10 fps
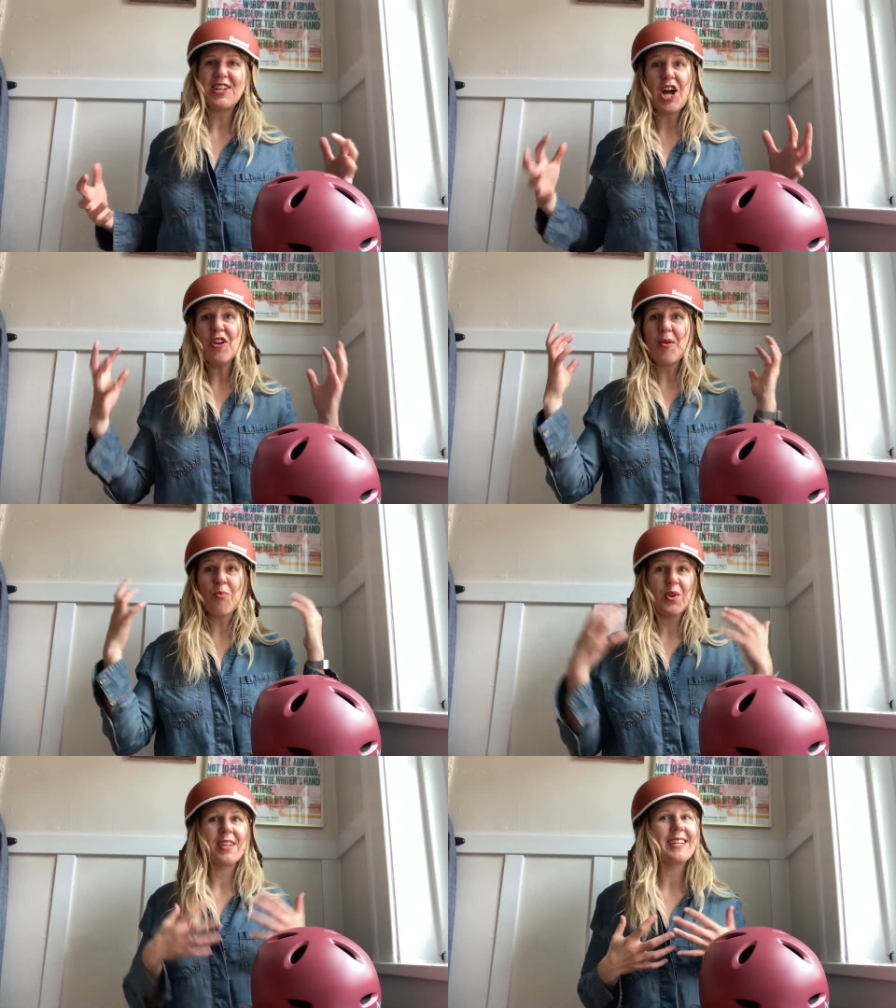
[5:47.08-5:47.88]
down,
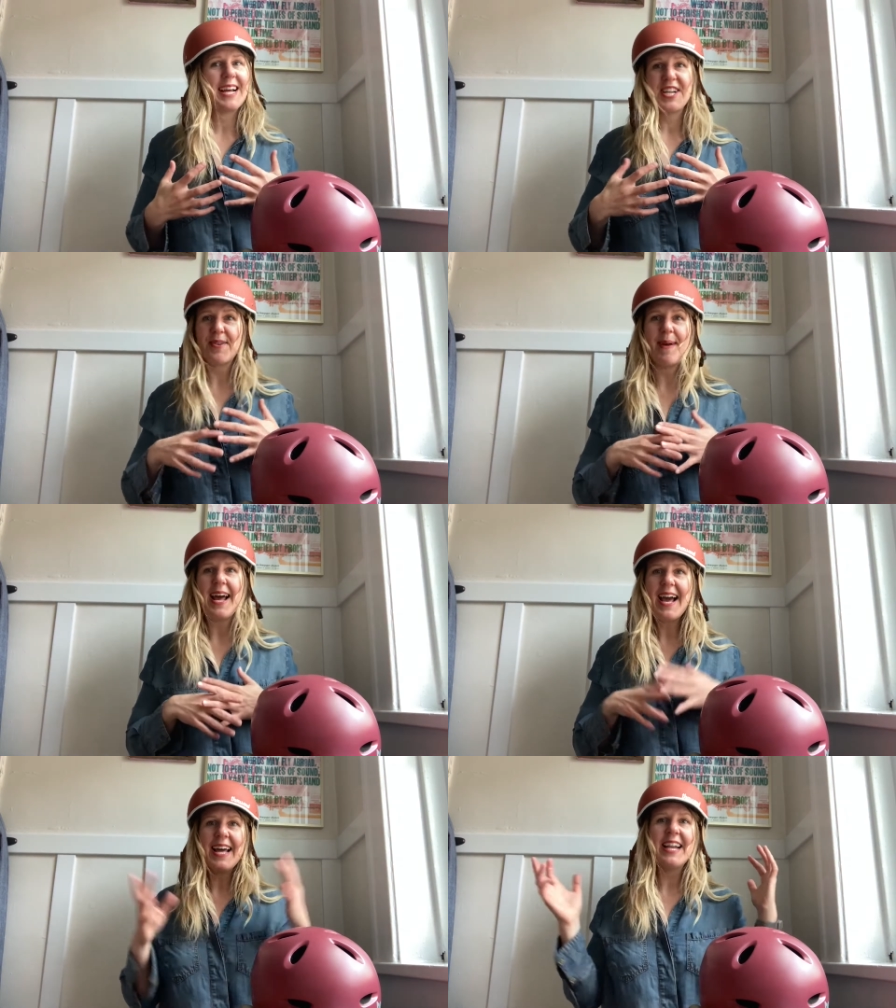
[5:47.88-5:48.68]
really tight to my
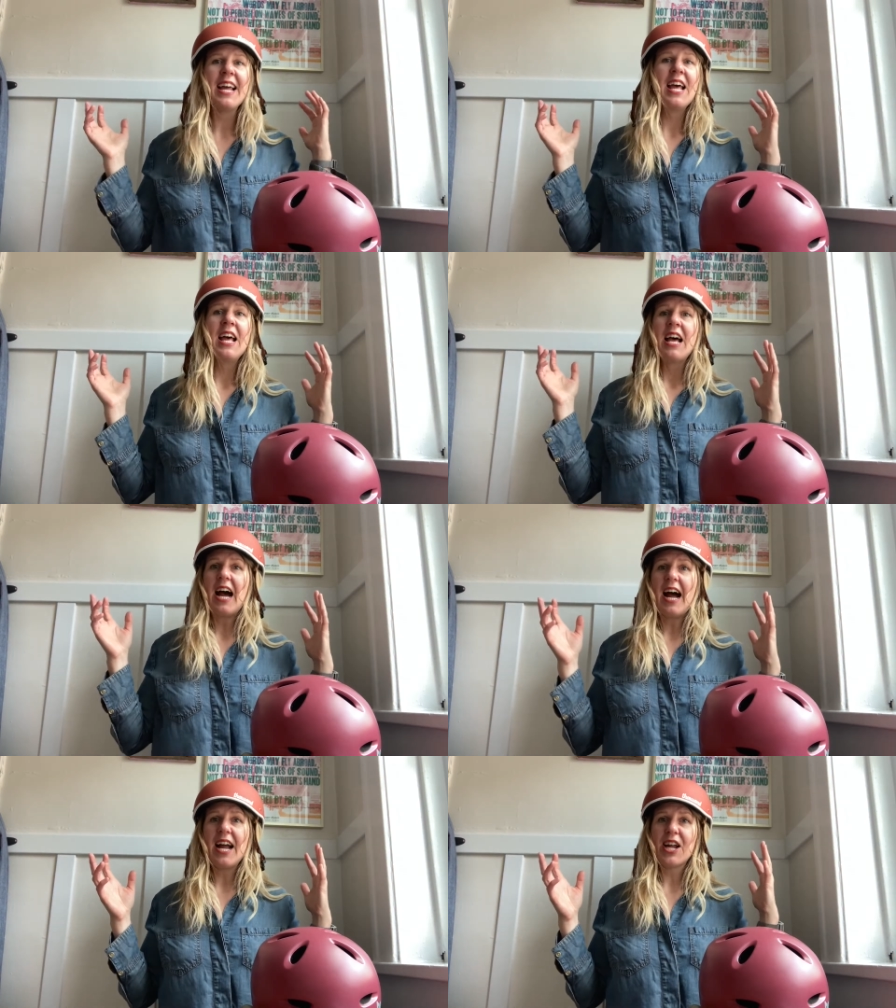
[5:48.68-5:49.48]
head.
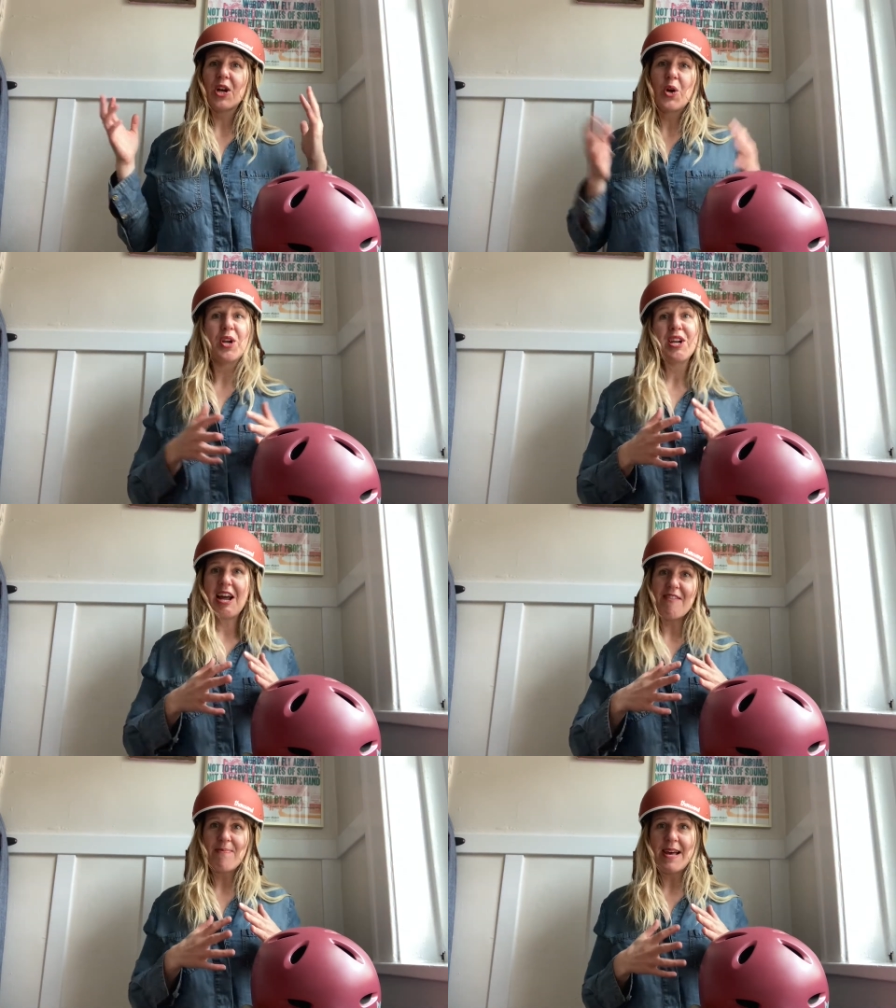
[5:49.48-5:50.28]
I couldn't
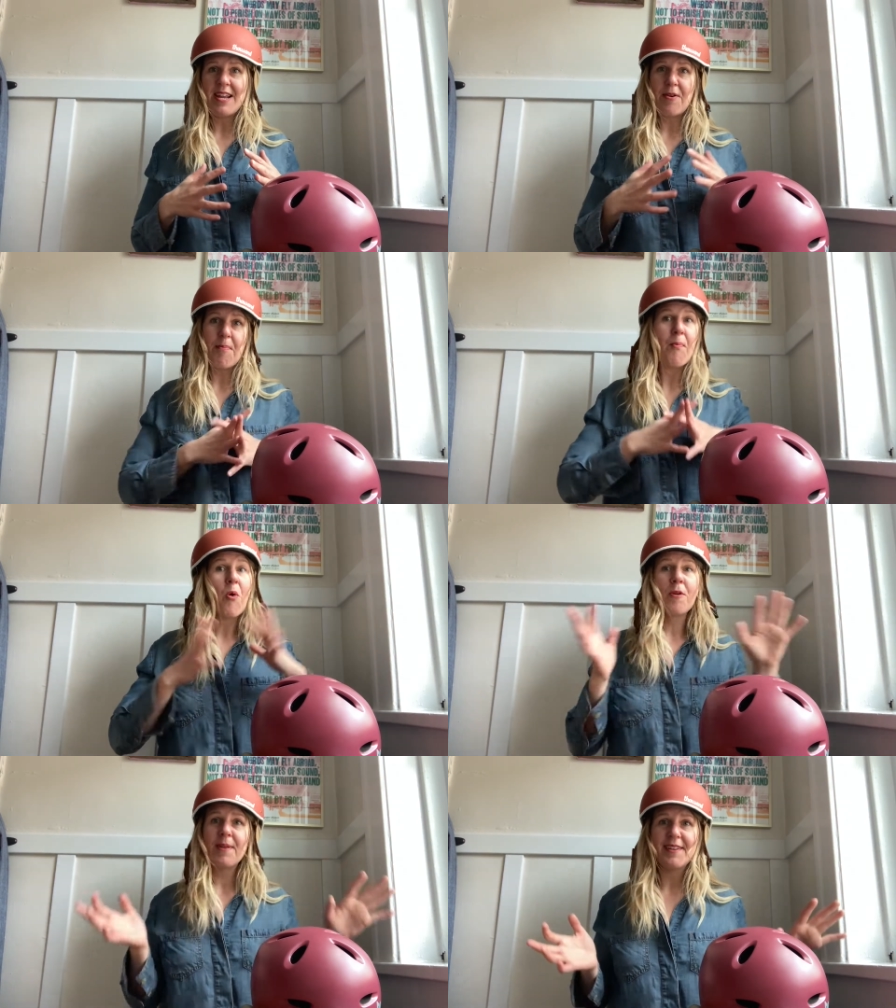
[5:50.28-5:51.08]
have been
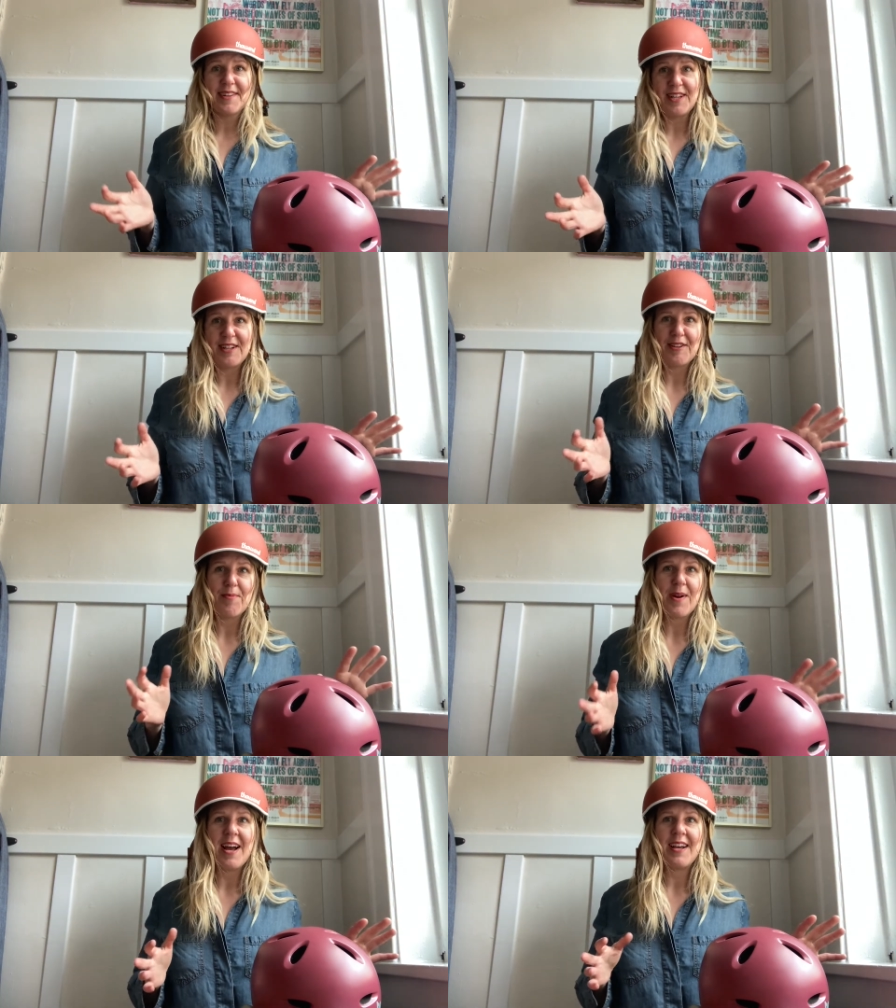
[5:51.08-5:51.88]
more pleasantly
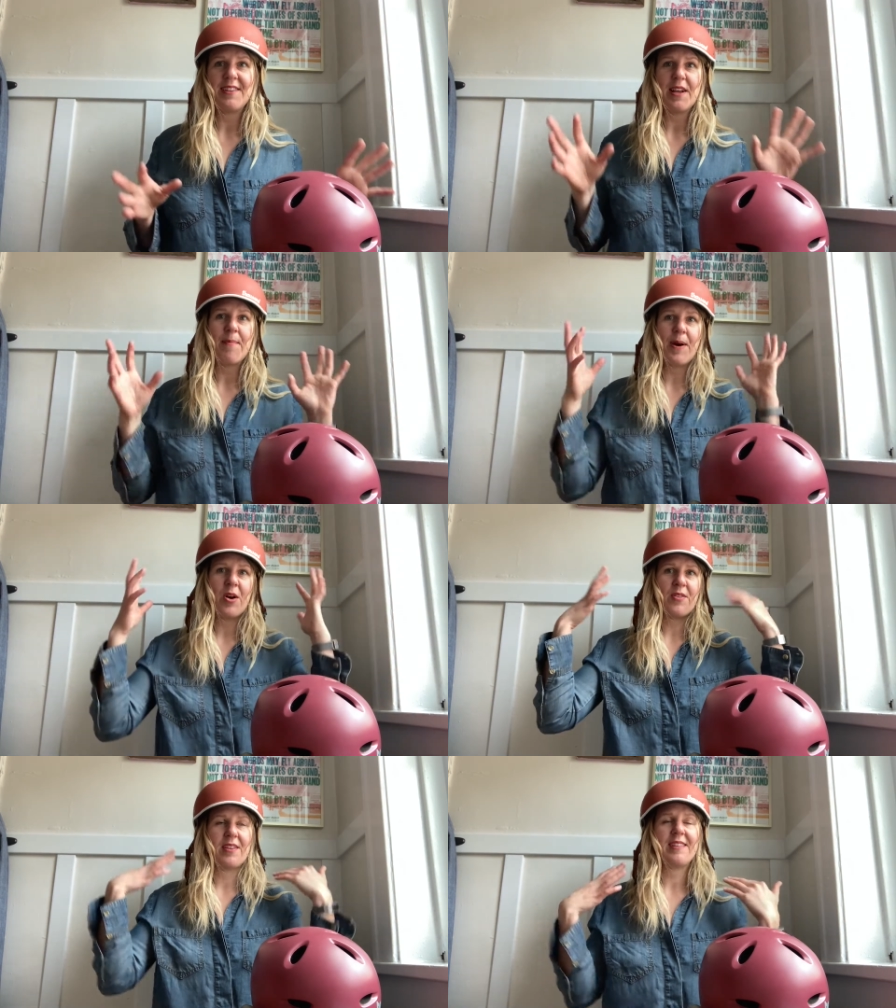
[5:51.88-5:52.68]
surprised
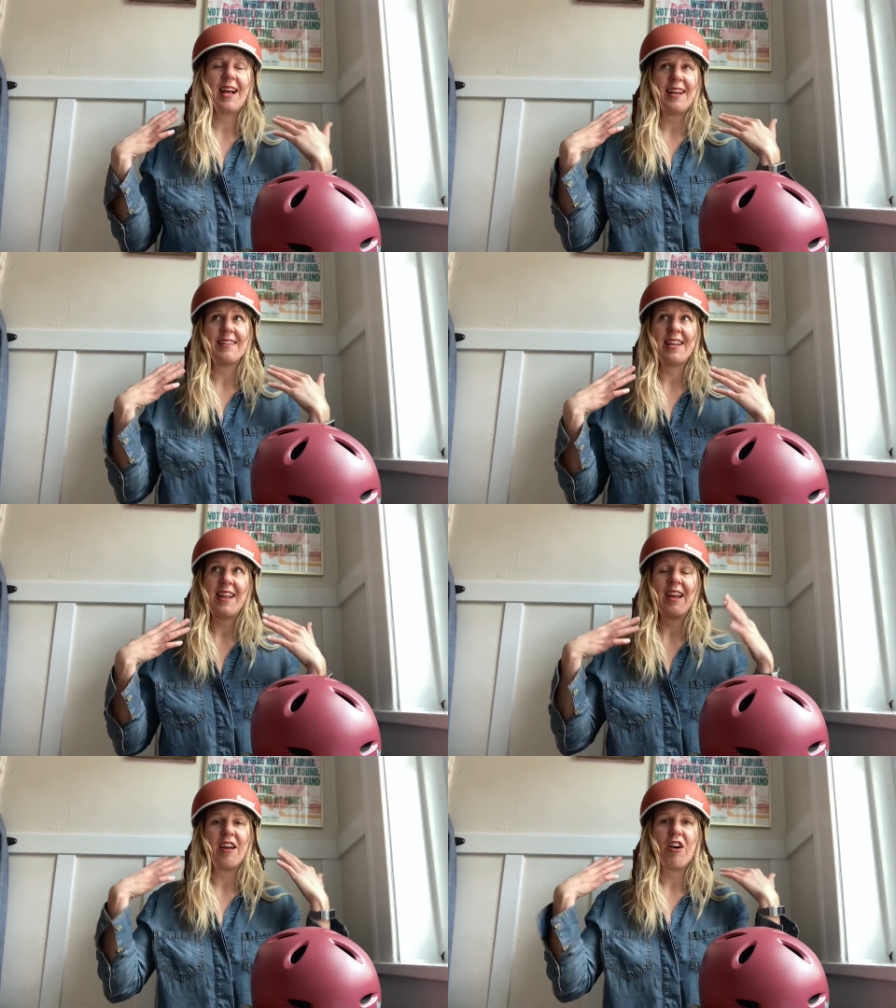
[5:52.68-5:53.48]
about the
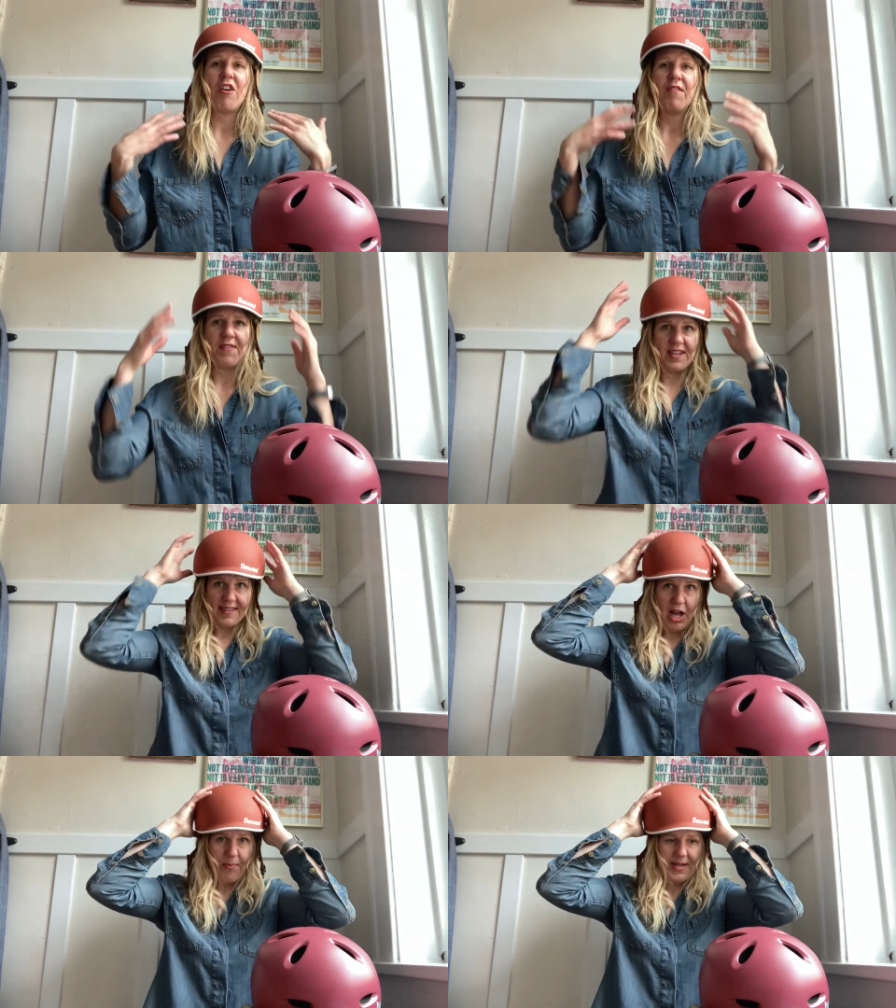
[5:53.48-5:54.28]
sizing of this
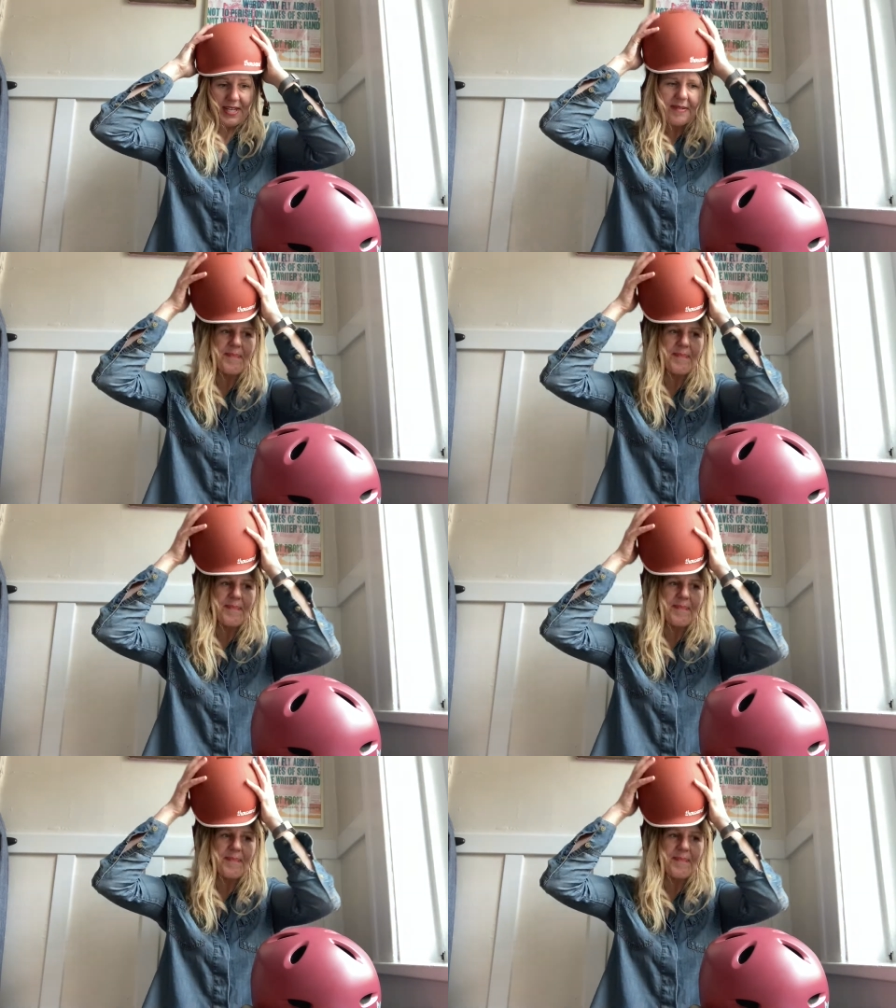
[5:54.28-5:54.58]
helmet.